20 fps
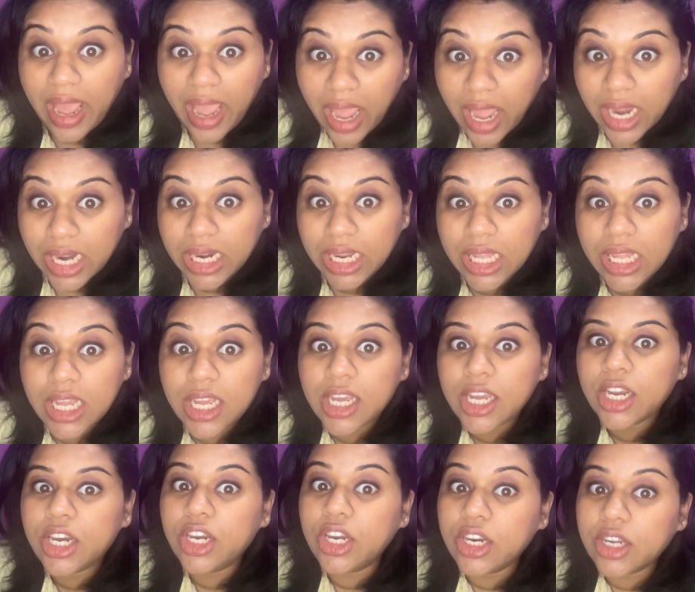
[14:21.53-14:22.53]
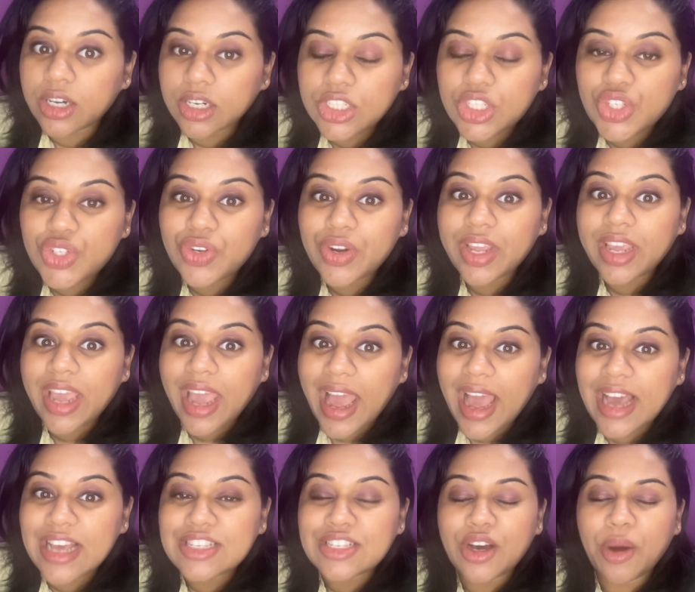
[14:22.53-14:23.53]
and nurturing
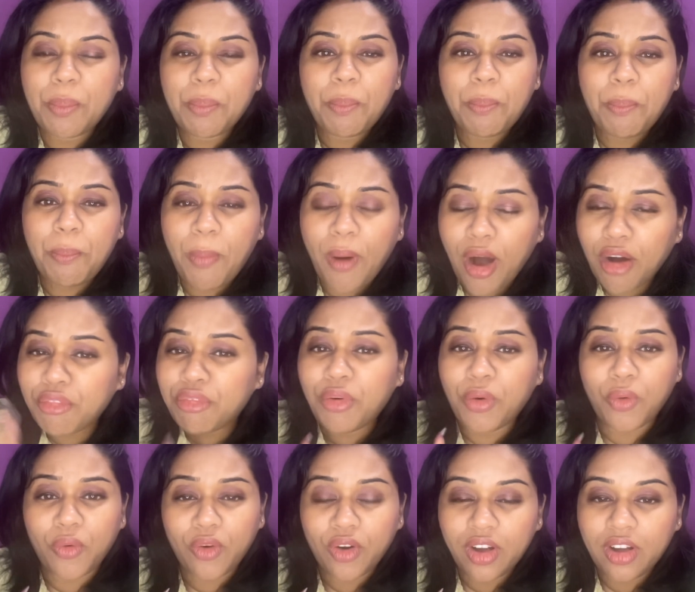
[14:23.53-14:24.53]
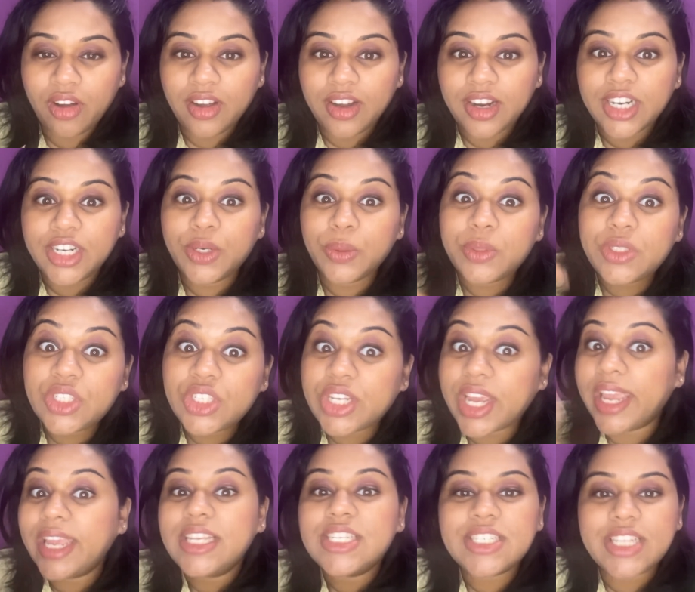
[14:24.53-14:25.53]
has a power to
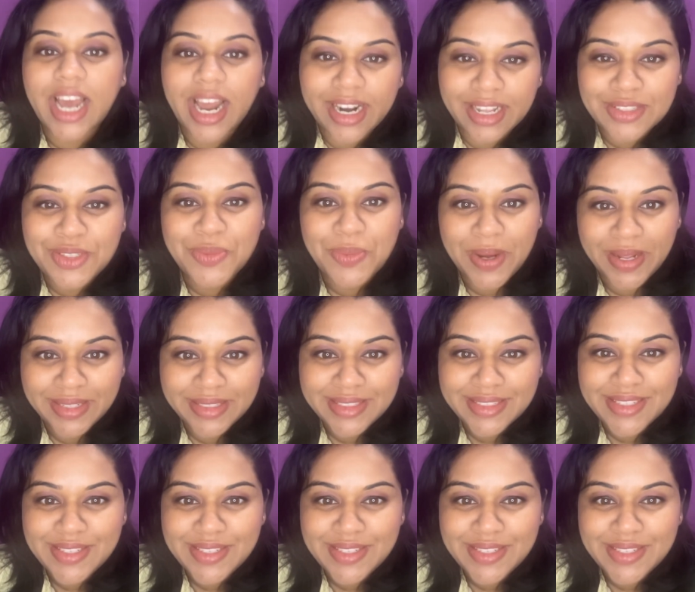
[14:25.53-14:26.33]
change that as well.